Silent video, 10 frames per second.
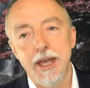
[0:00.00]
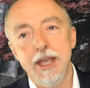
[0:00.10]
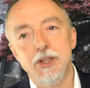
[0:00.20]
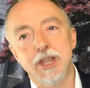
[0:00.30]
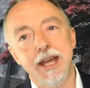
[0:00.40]

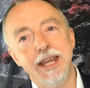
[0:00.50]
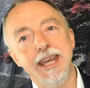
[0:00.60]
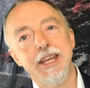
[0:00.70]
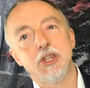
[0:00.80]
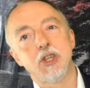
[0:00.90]
is that
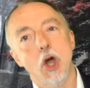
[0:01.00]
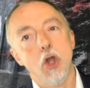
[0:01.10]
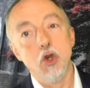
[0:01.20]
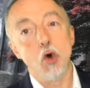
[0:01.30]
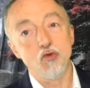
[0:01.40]
it's
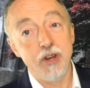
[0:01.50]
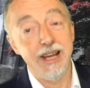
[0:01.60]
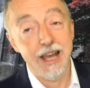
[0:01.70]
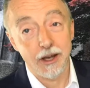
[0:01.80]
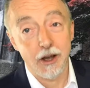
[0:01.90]
not
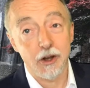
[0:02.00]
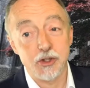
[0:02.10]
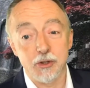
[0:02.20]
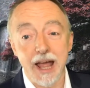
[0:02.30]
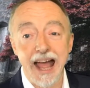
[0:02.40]
really a
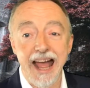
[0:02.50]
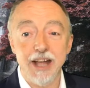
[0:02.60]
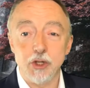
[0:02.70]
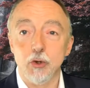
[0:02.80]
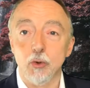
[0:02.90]
castle
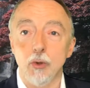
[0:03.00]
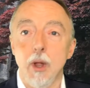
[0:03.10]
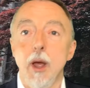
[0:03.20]
at all,